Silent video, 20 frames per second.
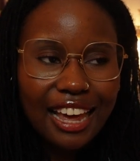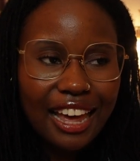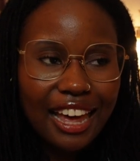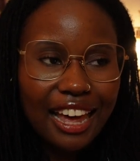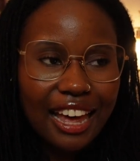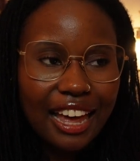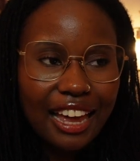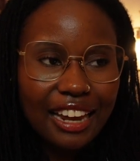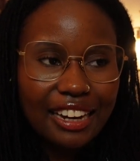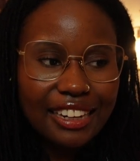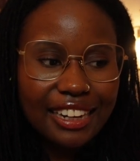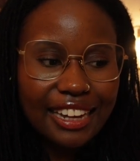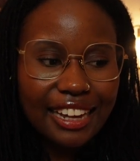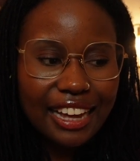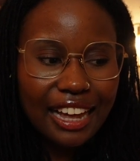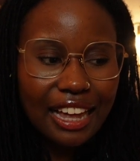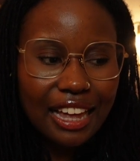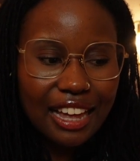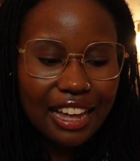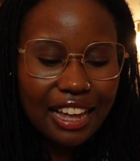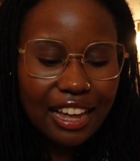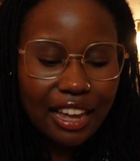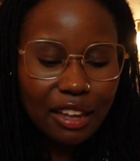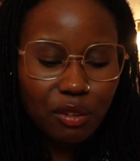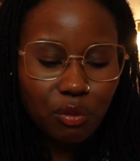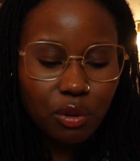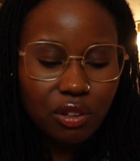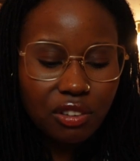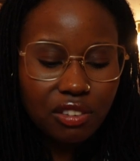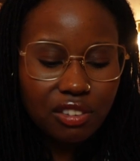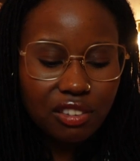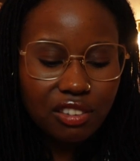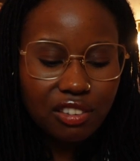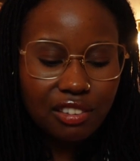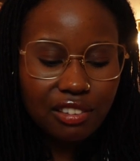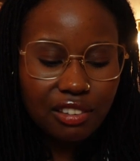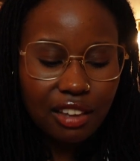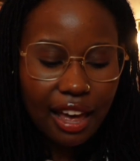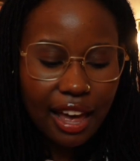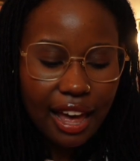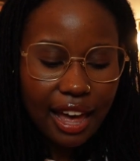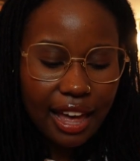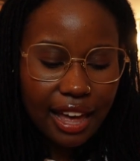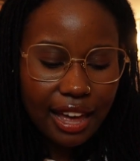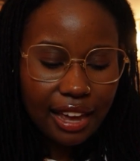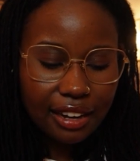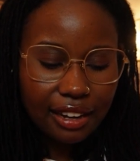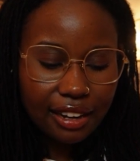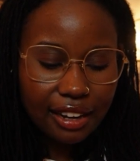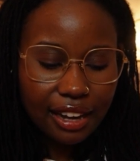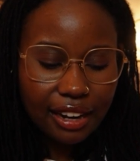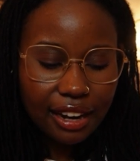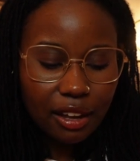And yeah, it was sad,